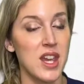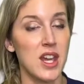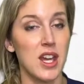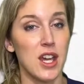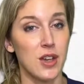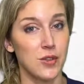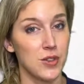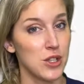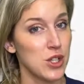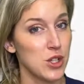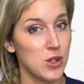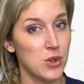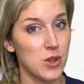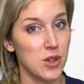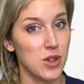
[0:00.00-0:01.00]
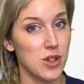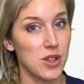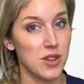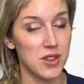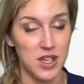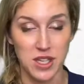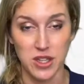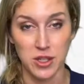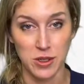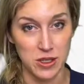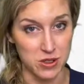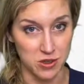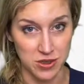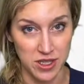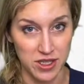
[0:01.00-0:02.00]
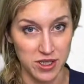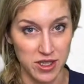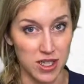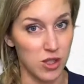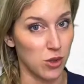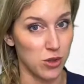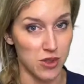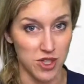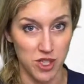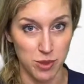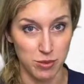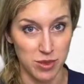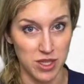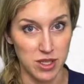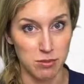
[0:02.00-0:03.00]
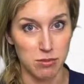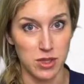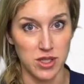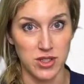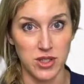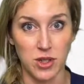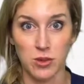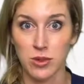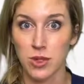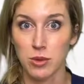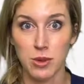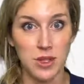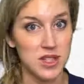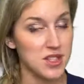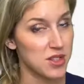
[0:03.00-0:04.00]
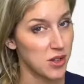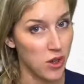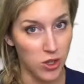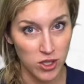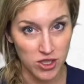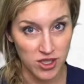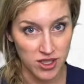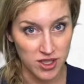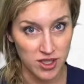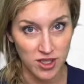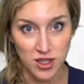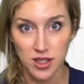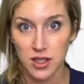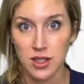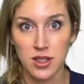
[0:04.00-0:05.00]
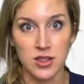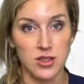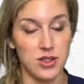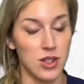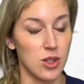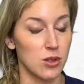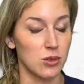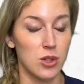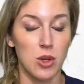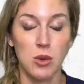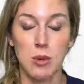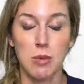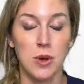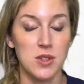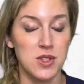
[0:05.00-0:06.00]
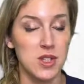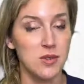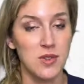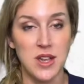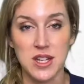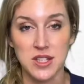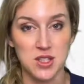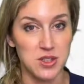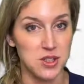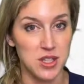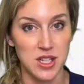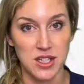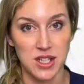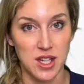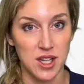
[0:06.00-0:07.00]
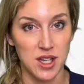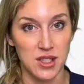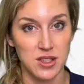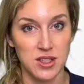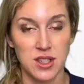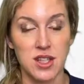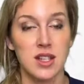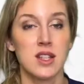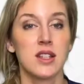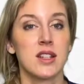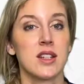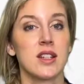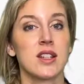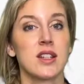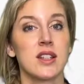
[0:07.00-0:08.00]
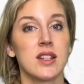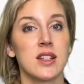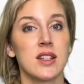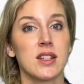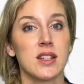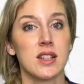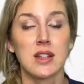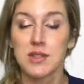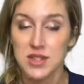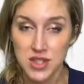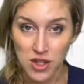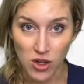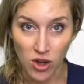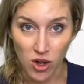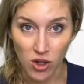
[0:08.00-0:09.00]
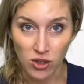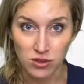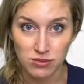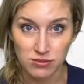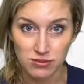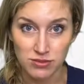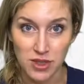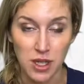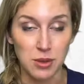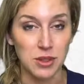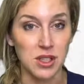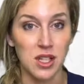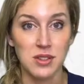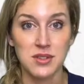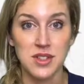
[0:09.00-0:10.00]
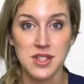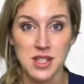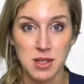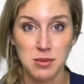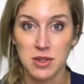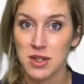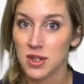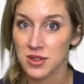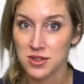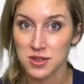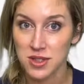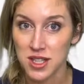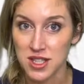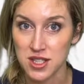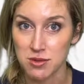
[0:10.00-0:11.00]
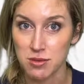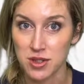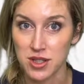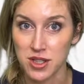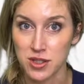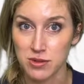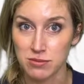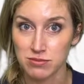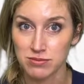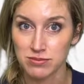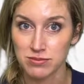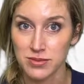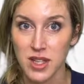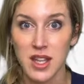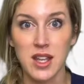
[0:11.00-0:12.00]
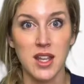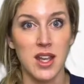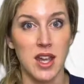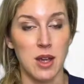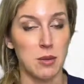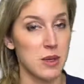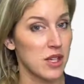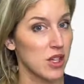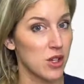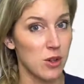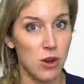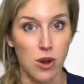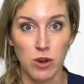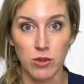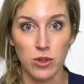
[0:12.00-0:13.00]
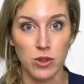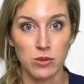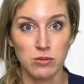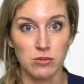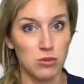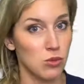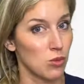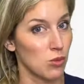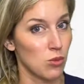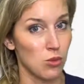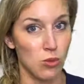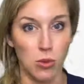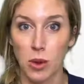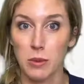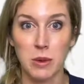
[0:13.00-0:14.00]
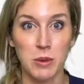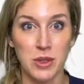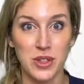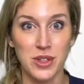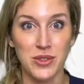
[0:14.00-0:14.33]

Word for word: If you think that you're interested in Ultherapy, but don't know where to start, don't know what parts of the face you should get done, give us a call. I would love to set up a consultation with you and we can go over what we want to do